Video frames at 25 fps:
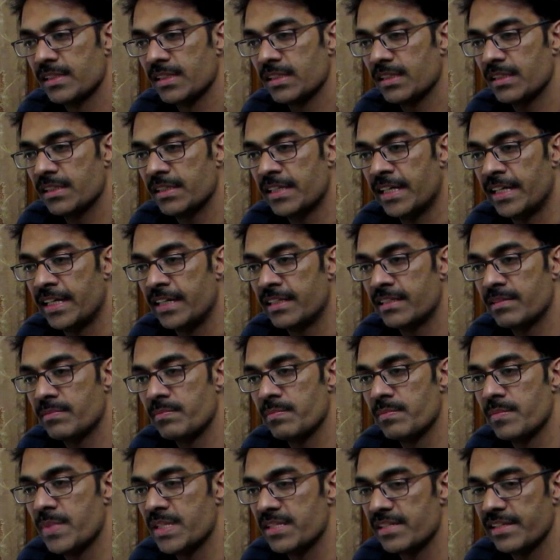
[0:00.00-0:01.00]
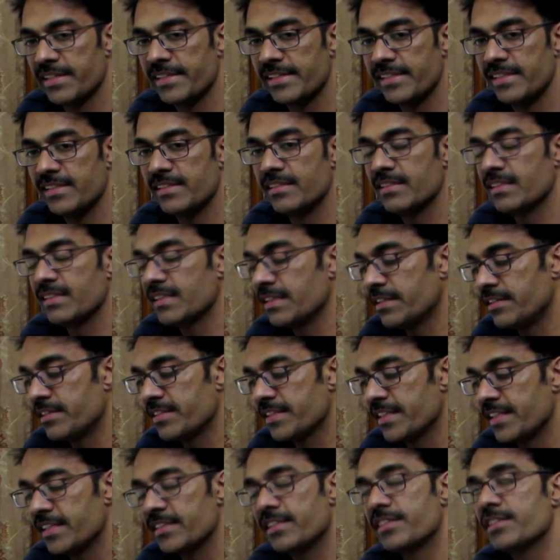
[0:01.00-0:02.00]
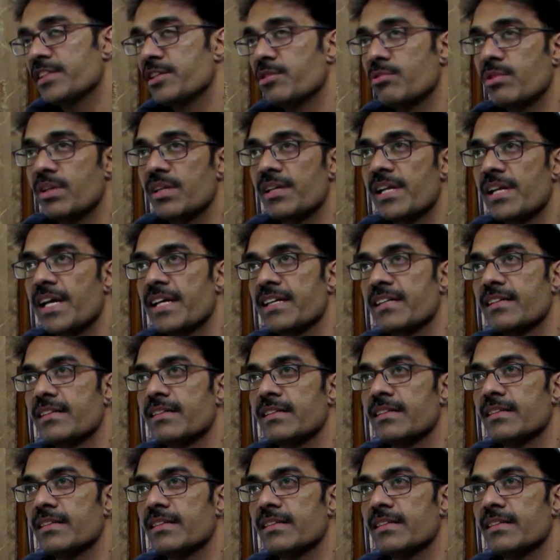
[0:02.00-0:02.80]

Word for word: that basically it's another theory like